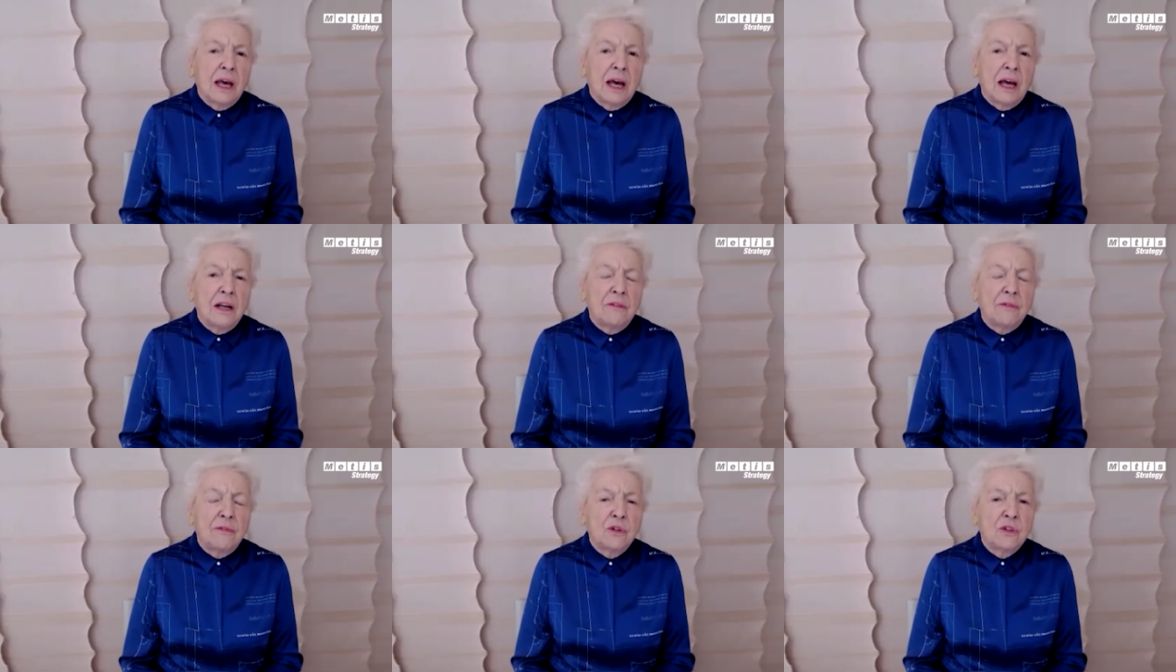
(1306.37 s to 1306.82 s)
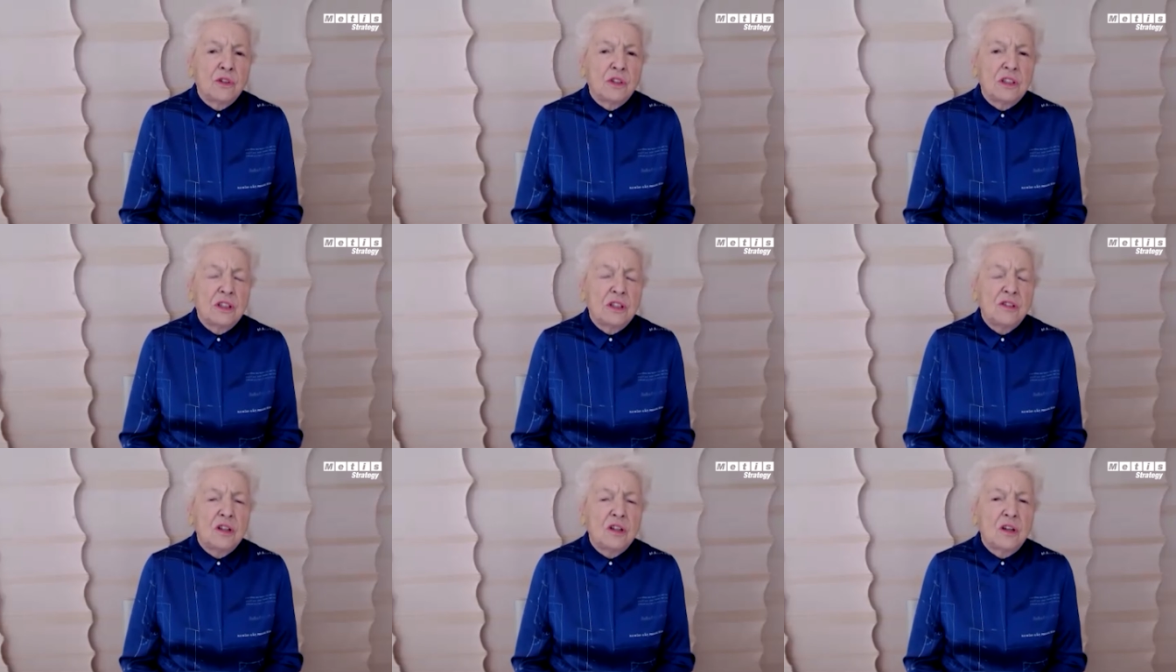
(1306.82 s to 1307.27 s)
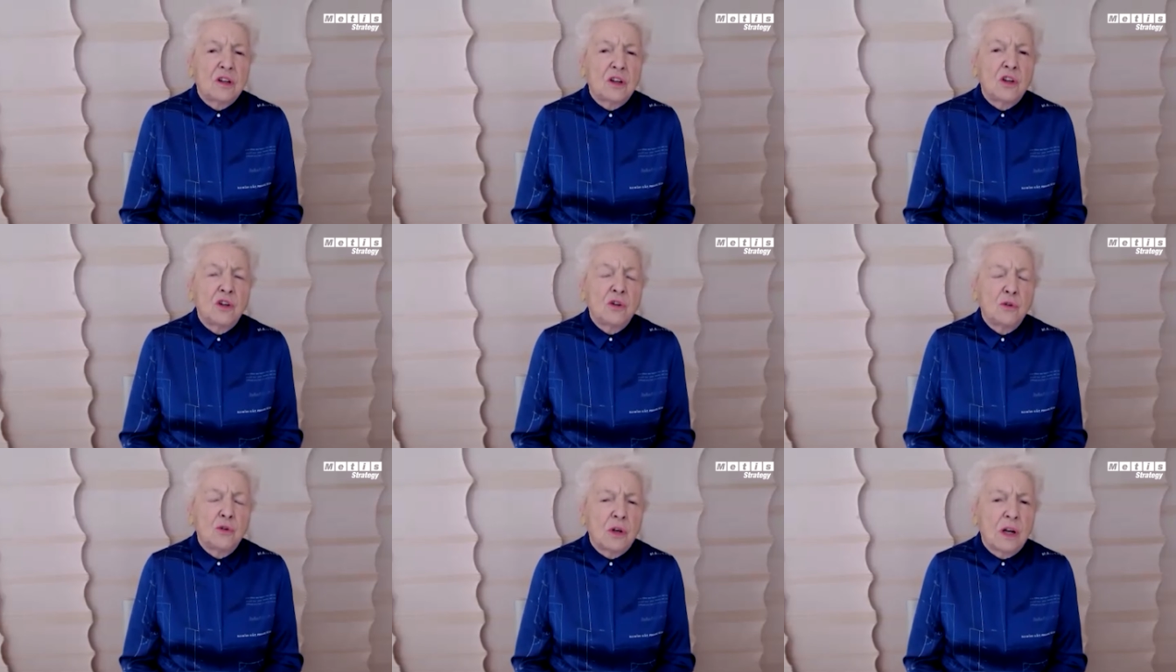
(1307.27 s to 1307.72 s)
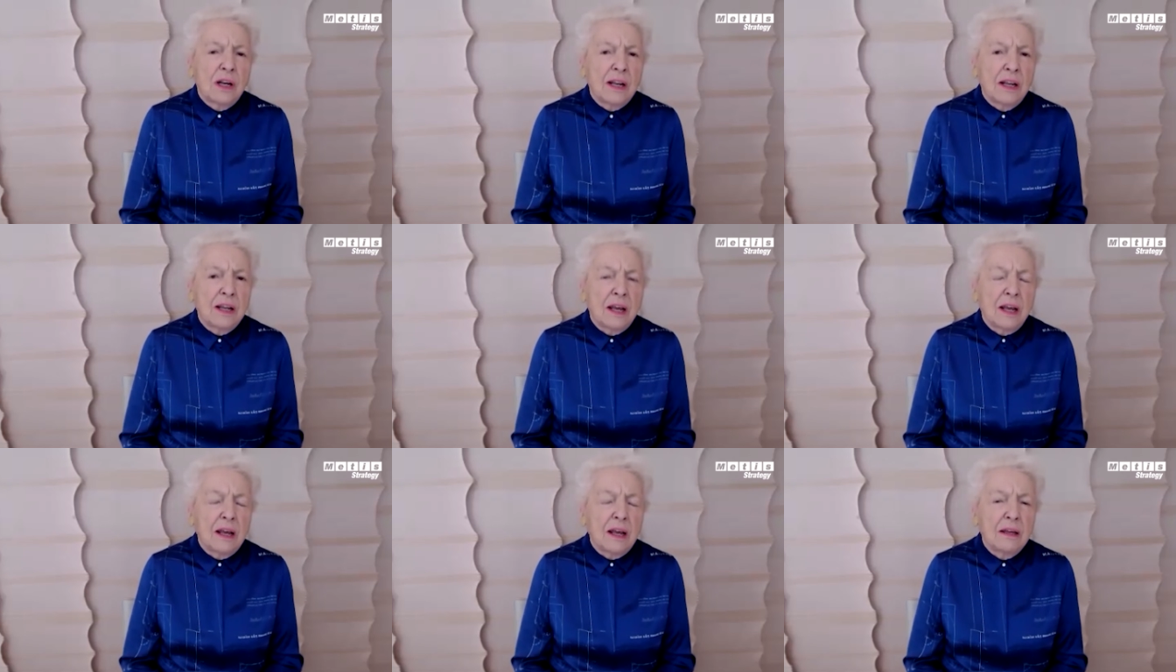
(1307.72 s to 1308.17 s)
And of course, it is
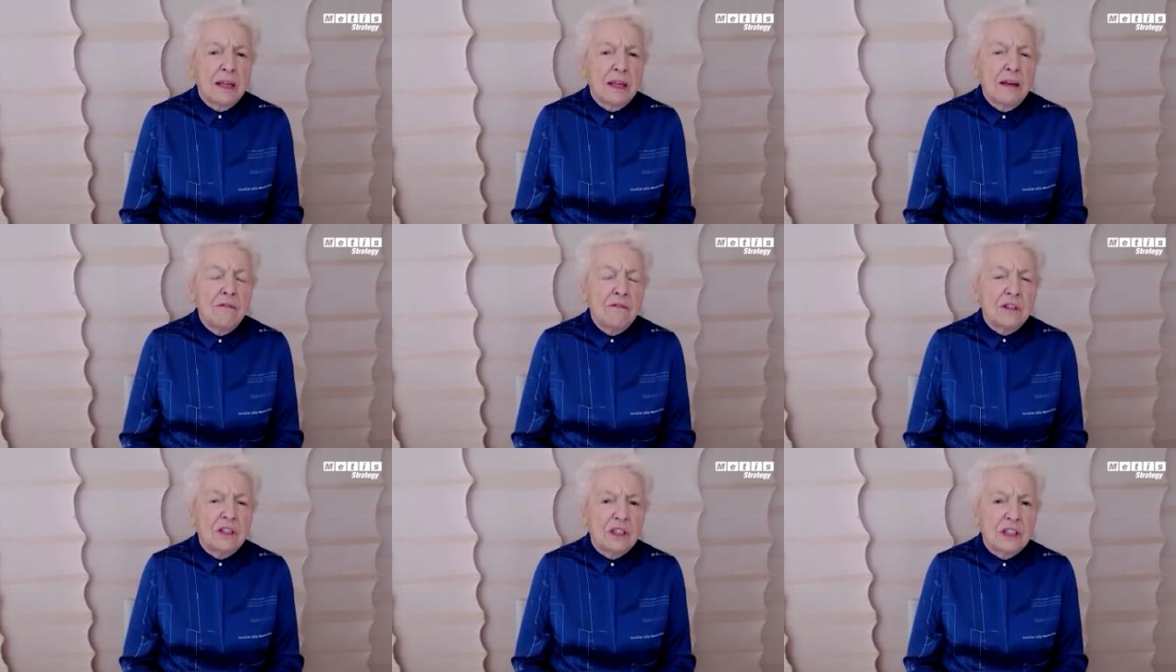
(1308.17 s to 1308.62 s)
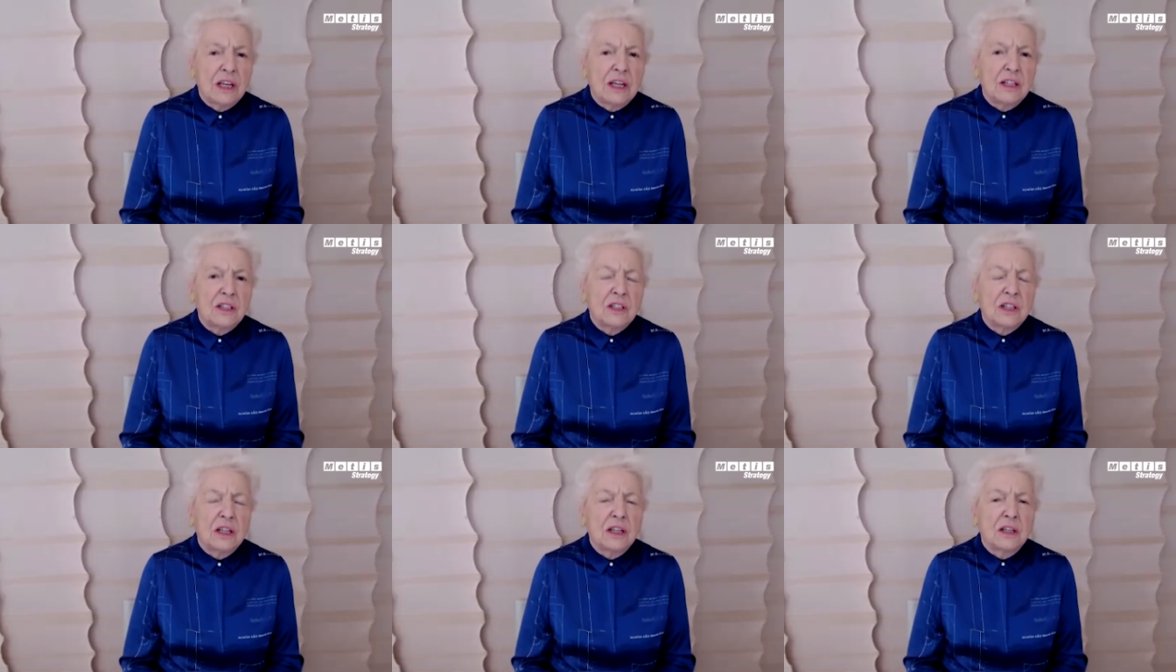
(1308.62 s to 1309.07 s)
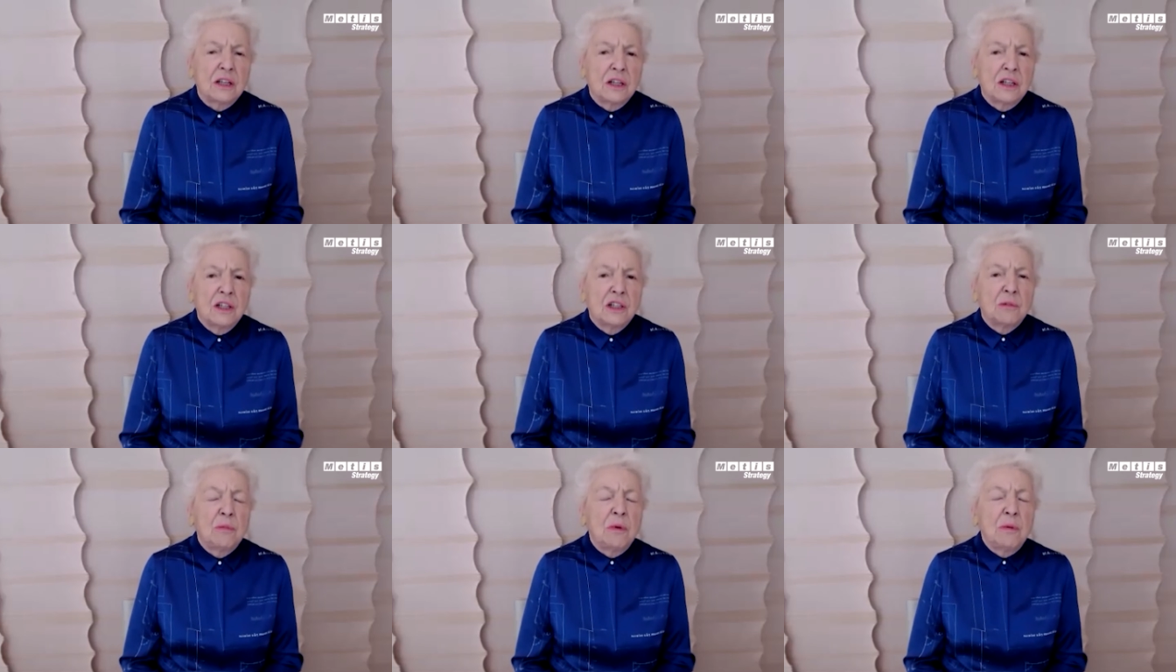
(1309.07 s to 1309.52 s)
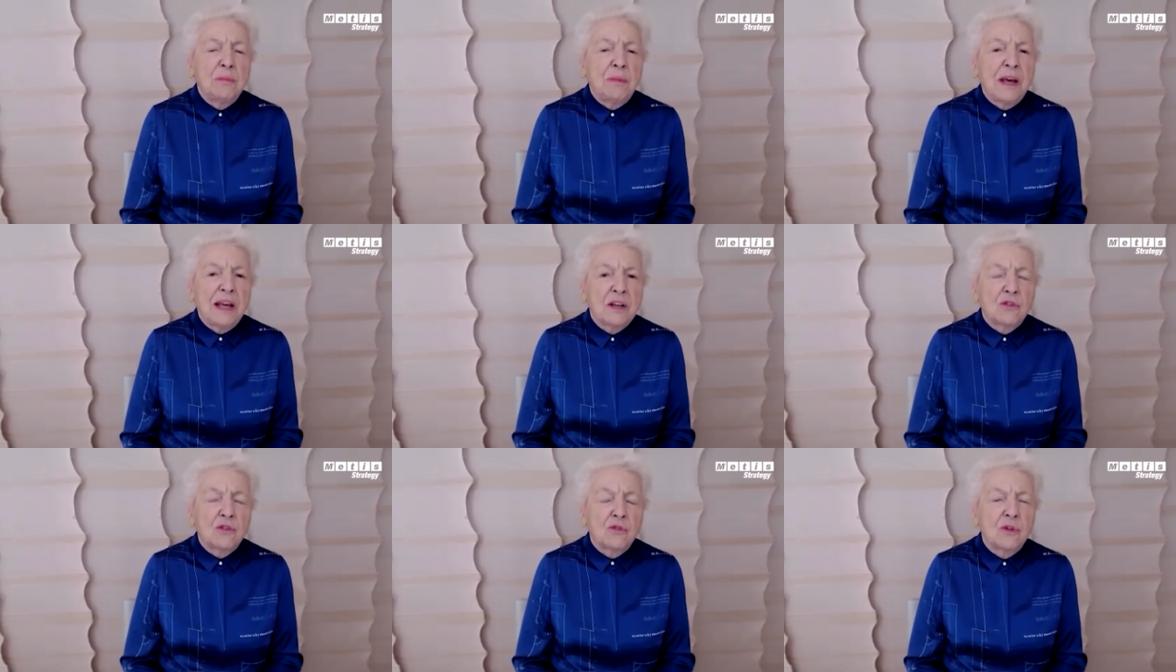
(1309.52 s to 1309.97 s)
acutely irritating to be
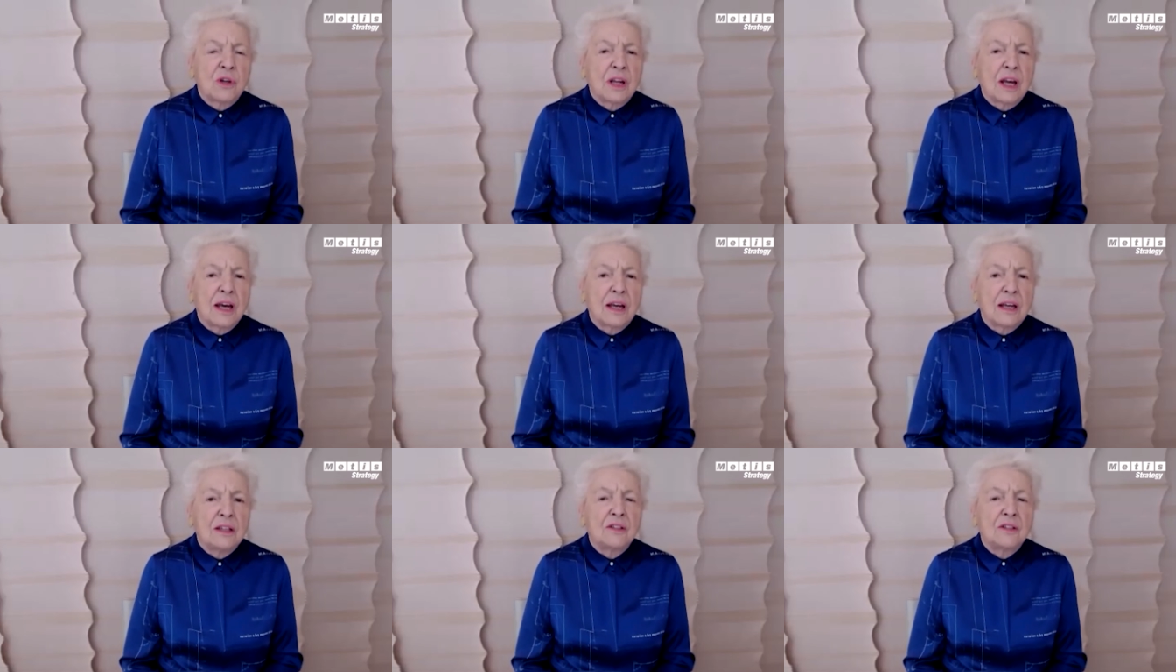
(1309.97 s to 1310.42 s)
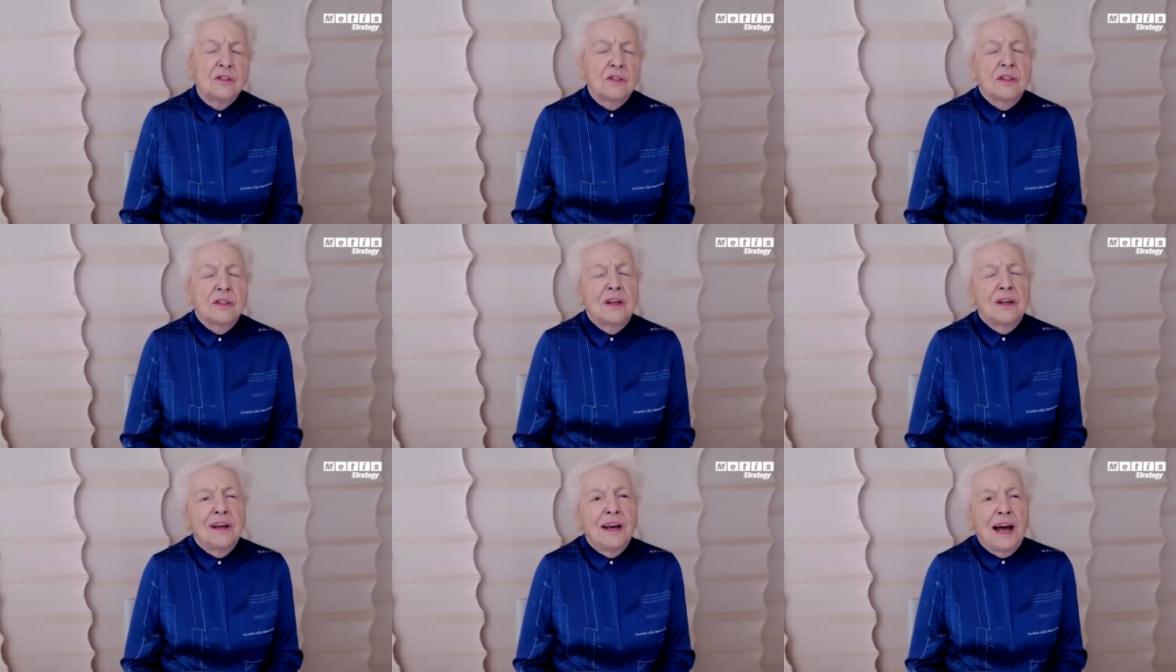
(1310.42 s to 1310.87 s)
patronized.